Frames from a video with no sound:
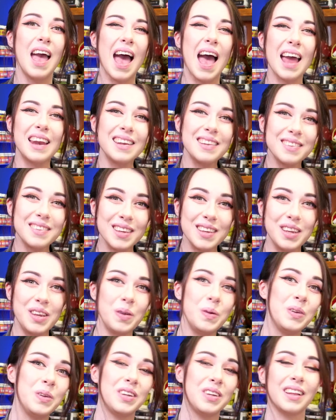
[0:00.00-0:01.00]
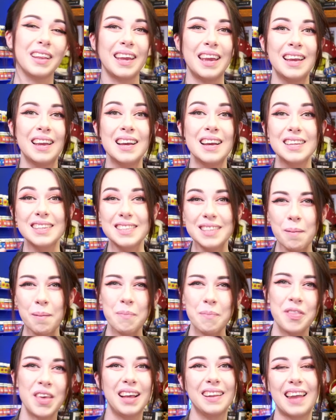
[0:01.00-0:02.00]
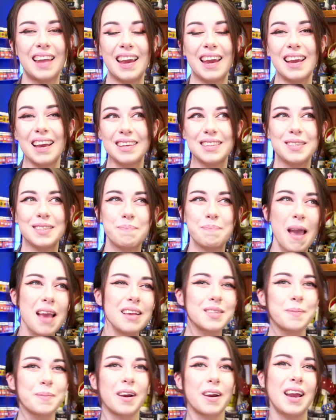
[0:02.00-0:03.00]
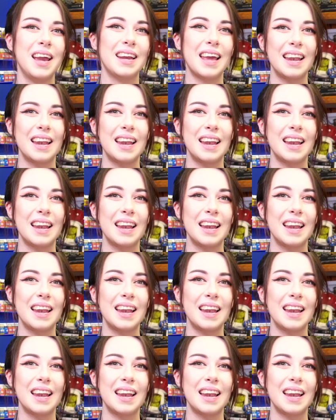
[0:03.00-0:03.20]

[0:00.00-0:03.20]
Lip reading: and it's usually something like a Space Marine,